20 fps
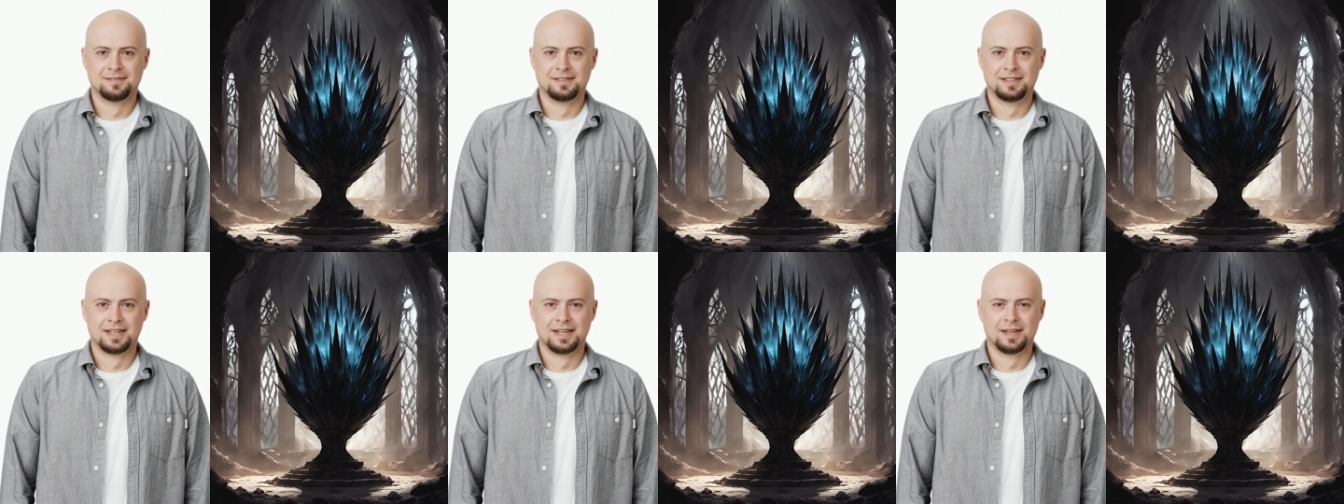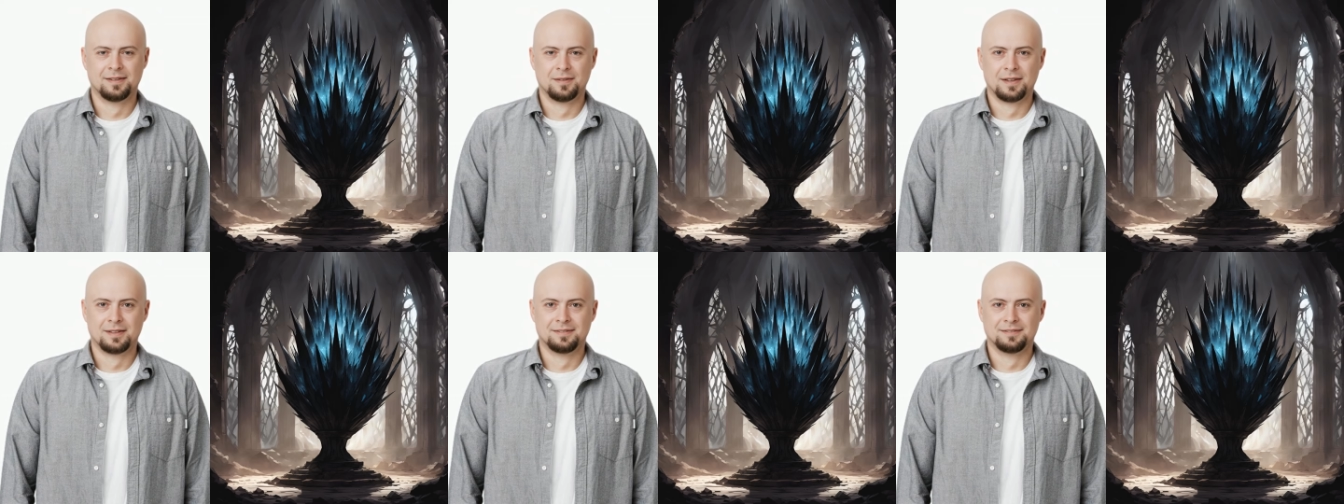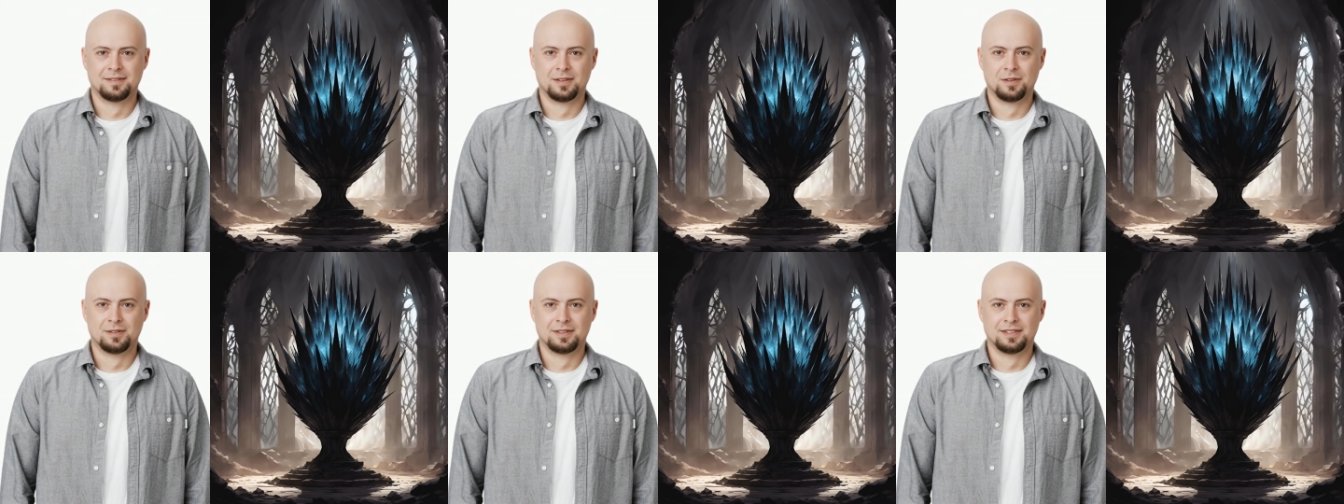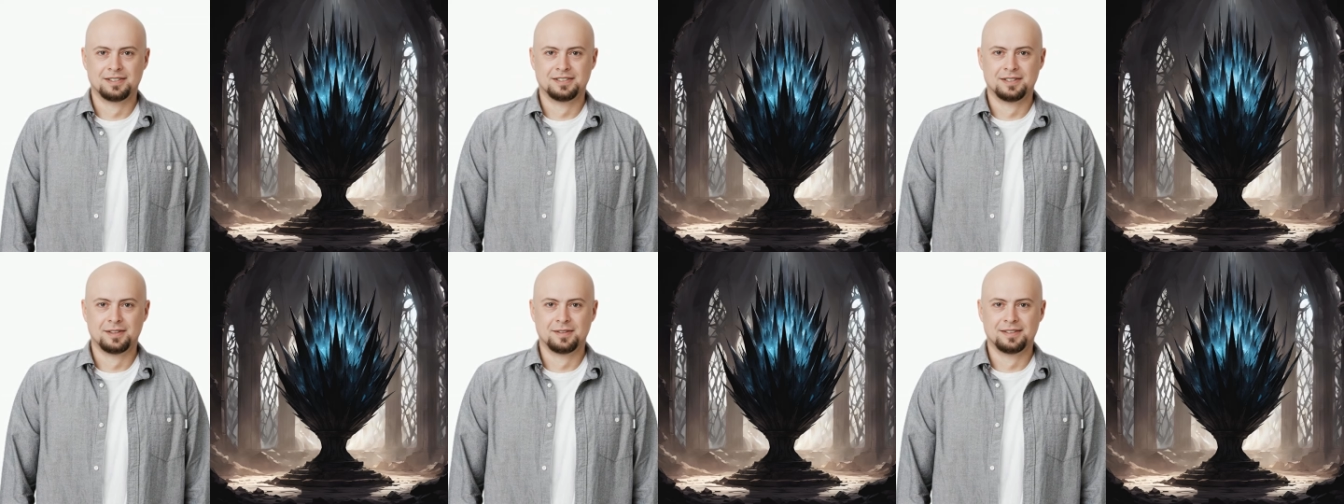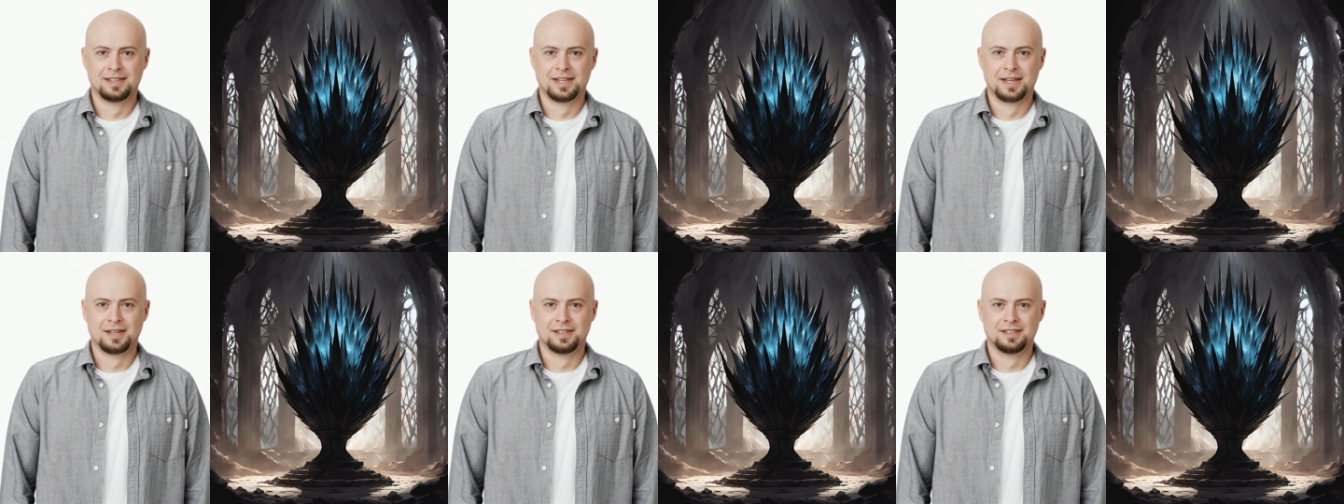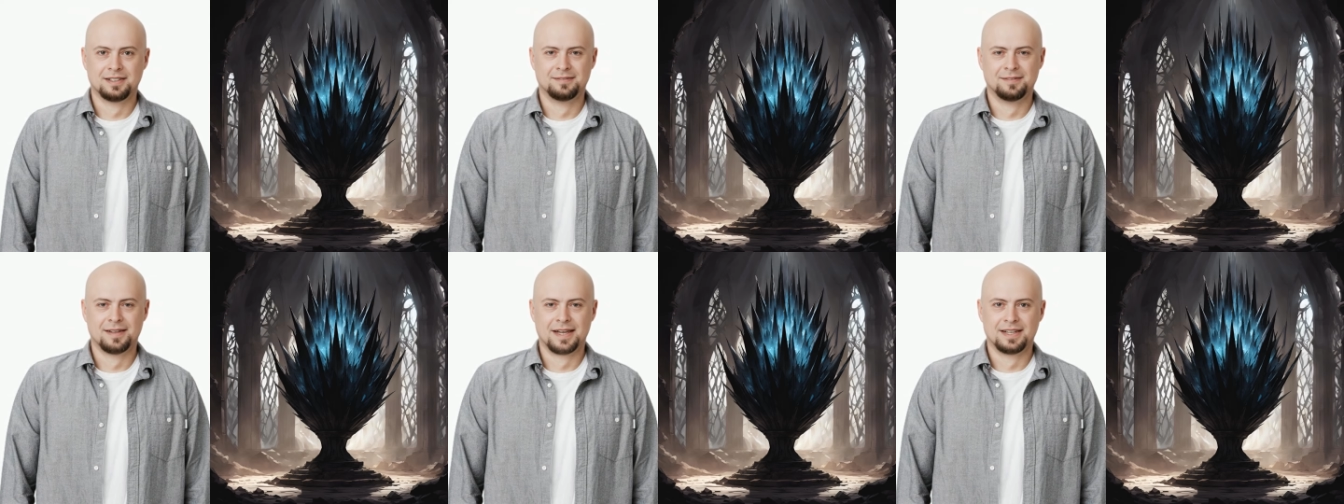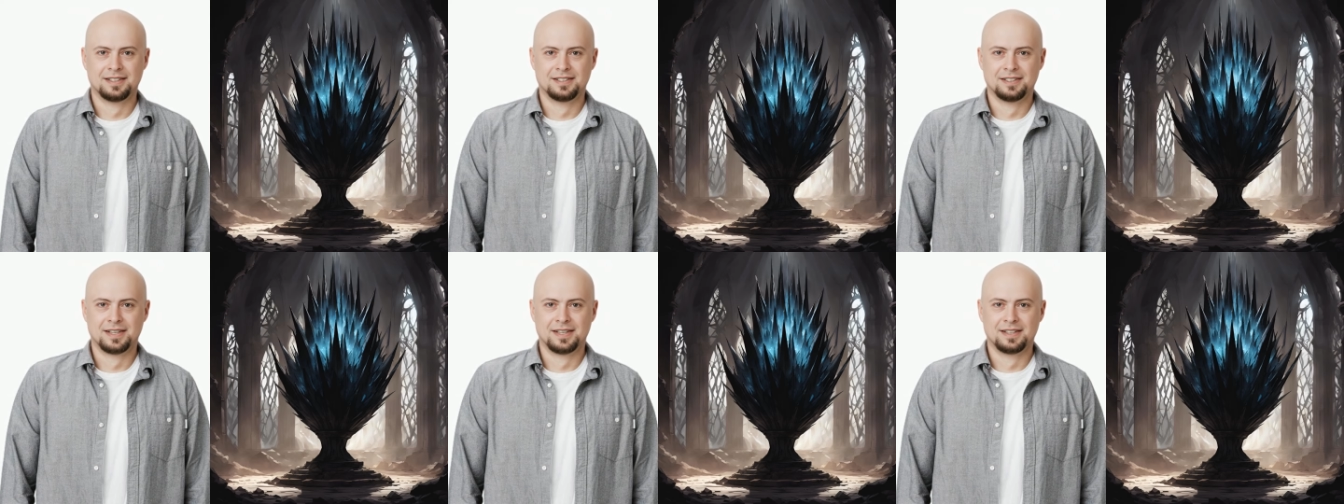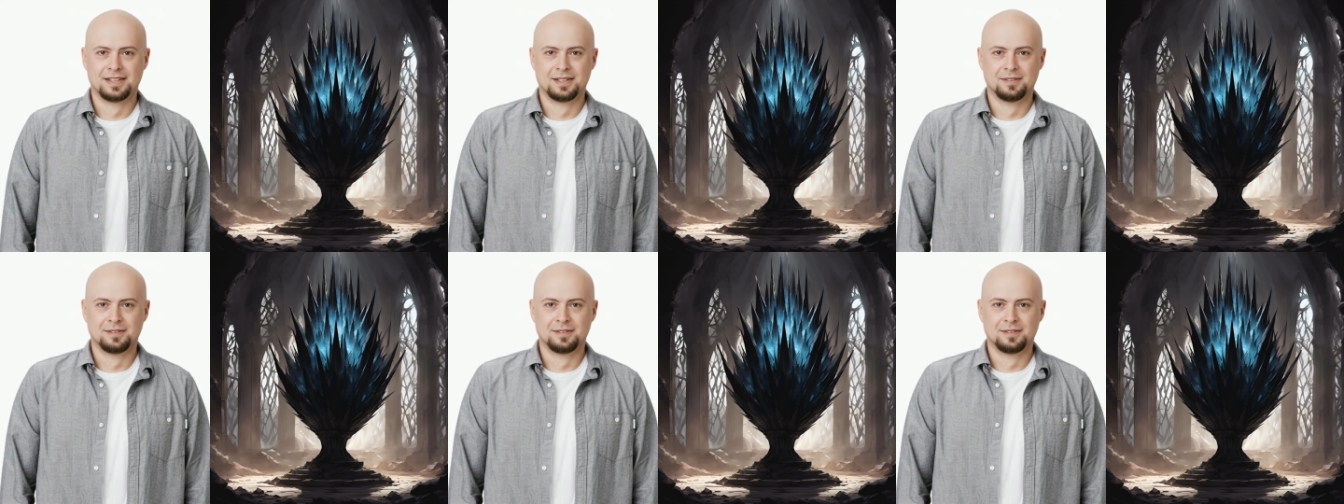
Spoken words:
Lyra focused on the artifact,